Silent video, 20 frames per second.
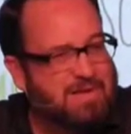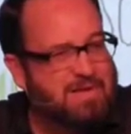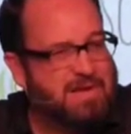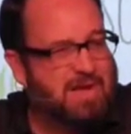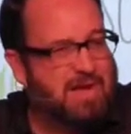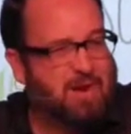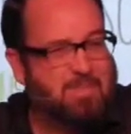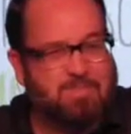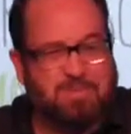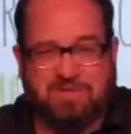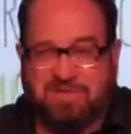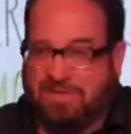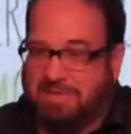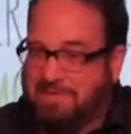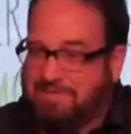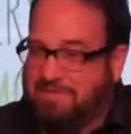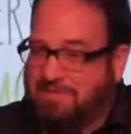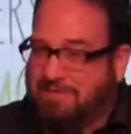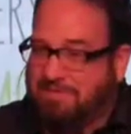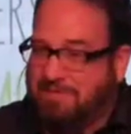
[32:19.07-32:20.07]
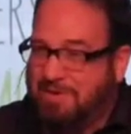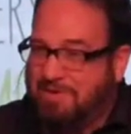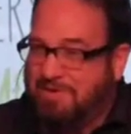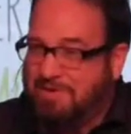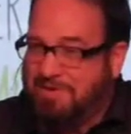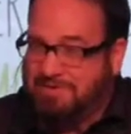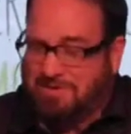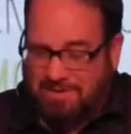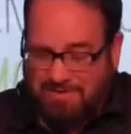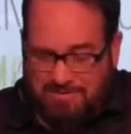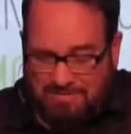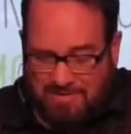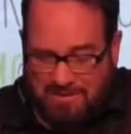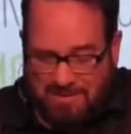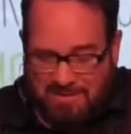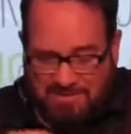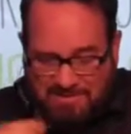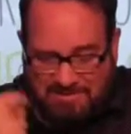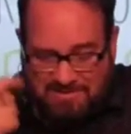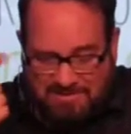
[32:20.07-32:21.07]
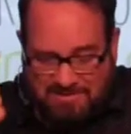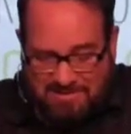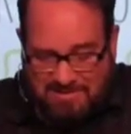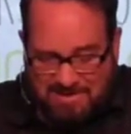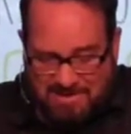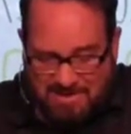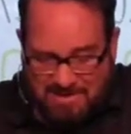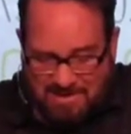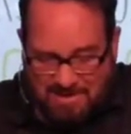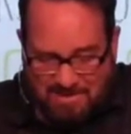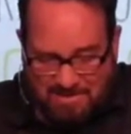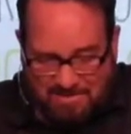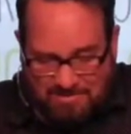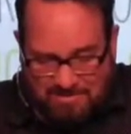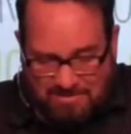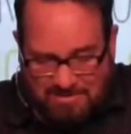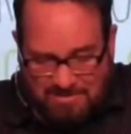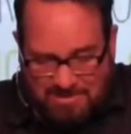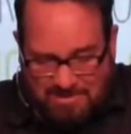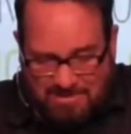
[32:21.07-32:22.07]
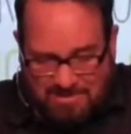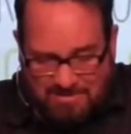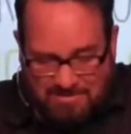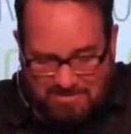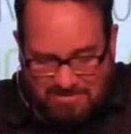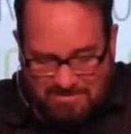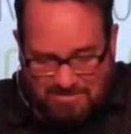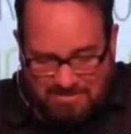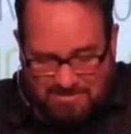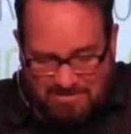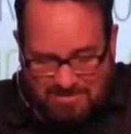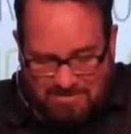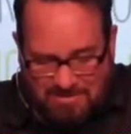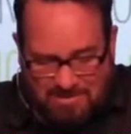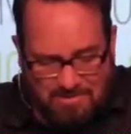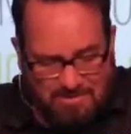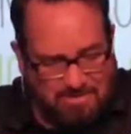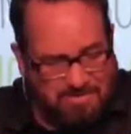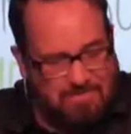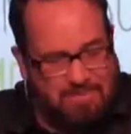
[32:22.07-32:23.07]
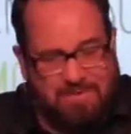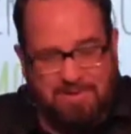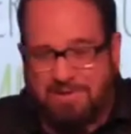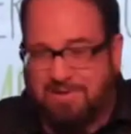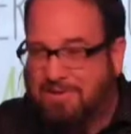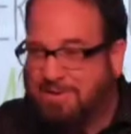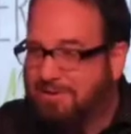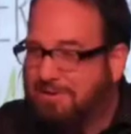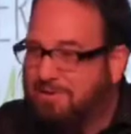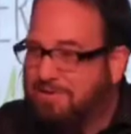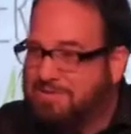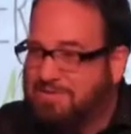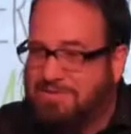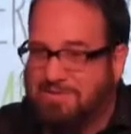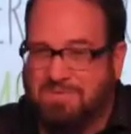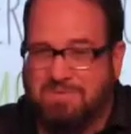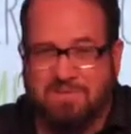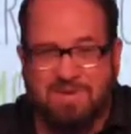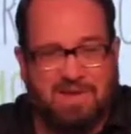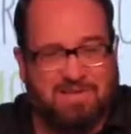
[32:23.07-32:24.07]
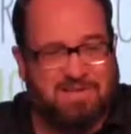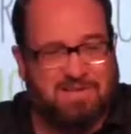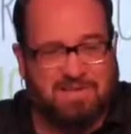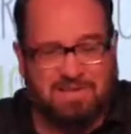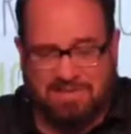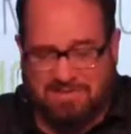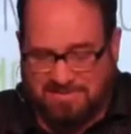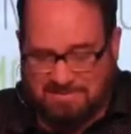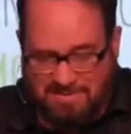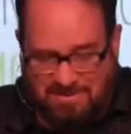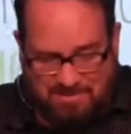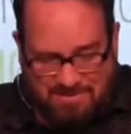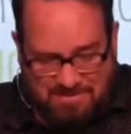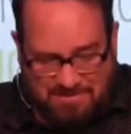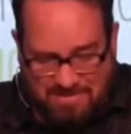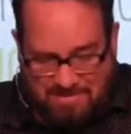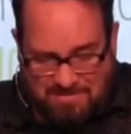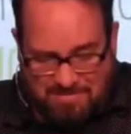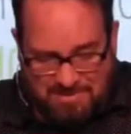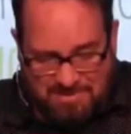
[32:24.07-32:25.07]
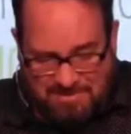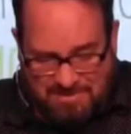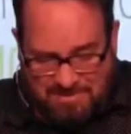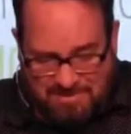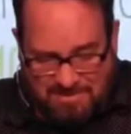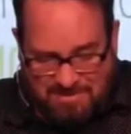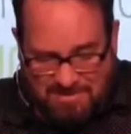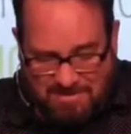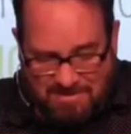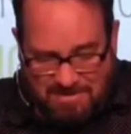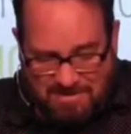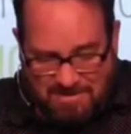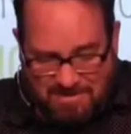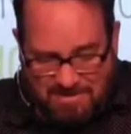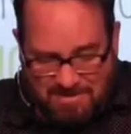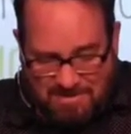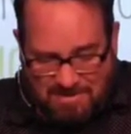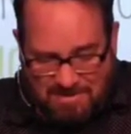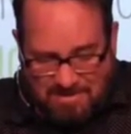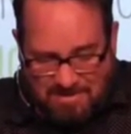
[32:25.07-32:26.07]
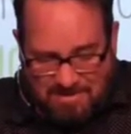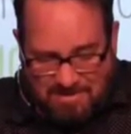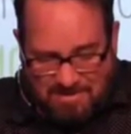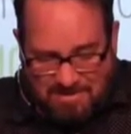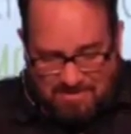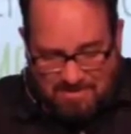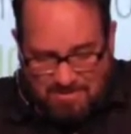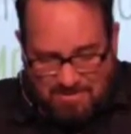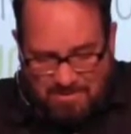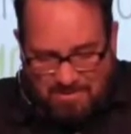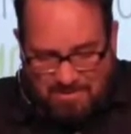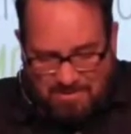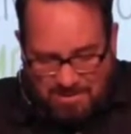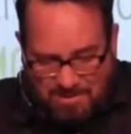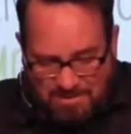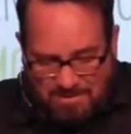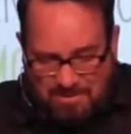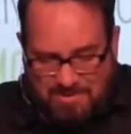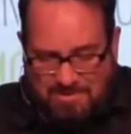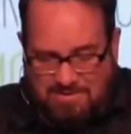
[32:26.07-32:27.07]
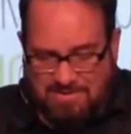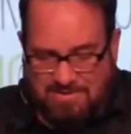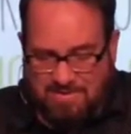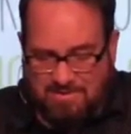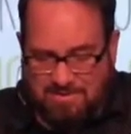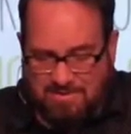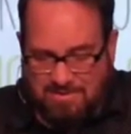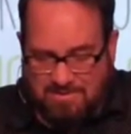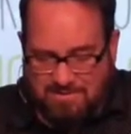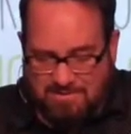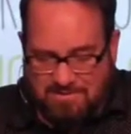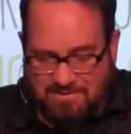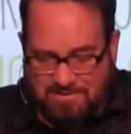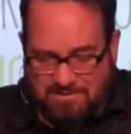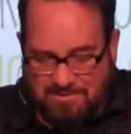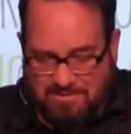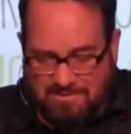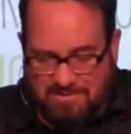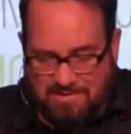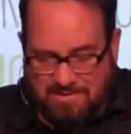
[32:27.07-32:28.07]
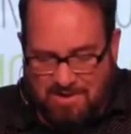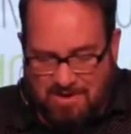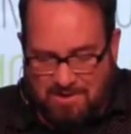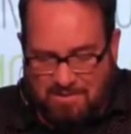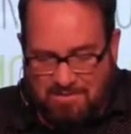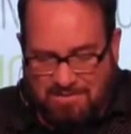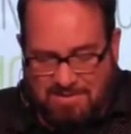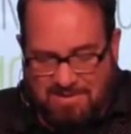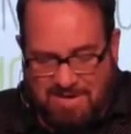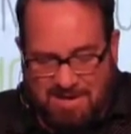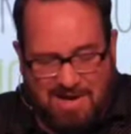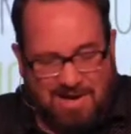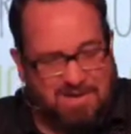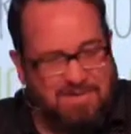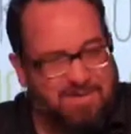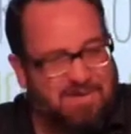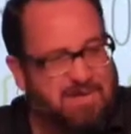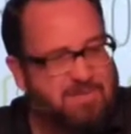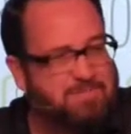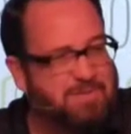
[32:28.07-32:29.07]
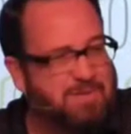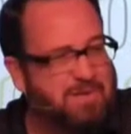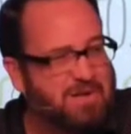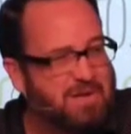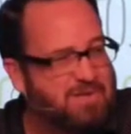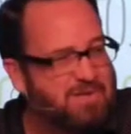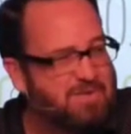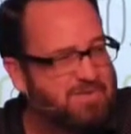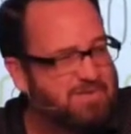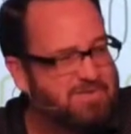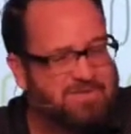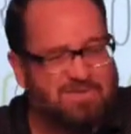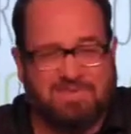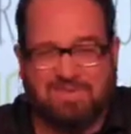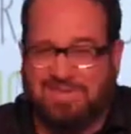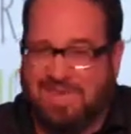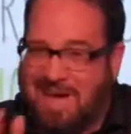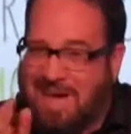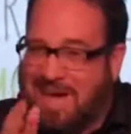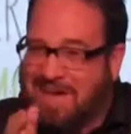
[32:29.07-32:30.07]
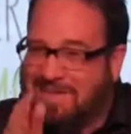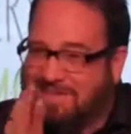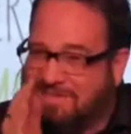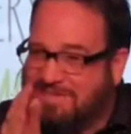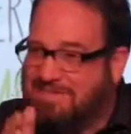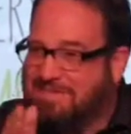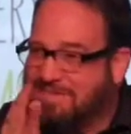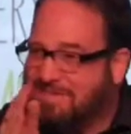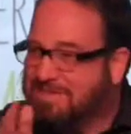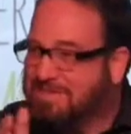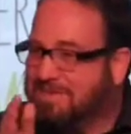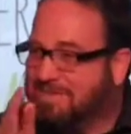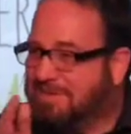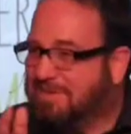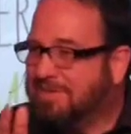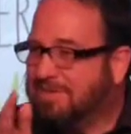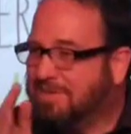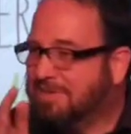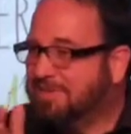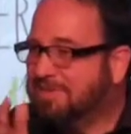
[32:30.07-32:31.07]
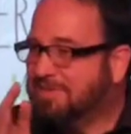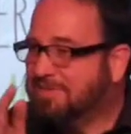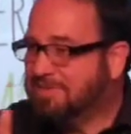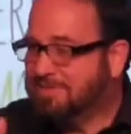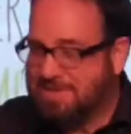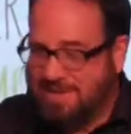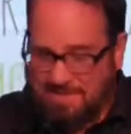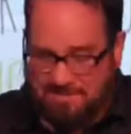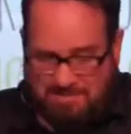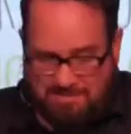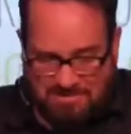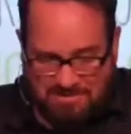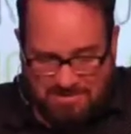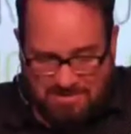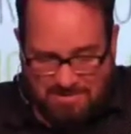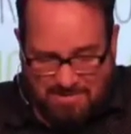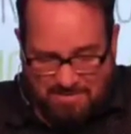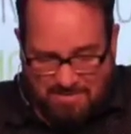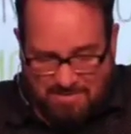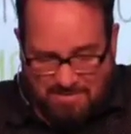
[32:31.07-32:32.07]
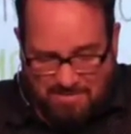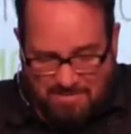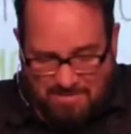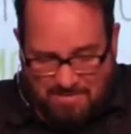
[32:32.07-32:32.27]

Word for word: it helps us get the focus off us and on to others. You know, we're, we're encouraged to do nothing out of selfish ambition. We're encouraged to look not only to our needs, but others. That's discipleship.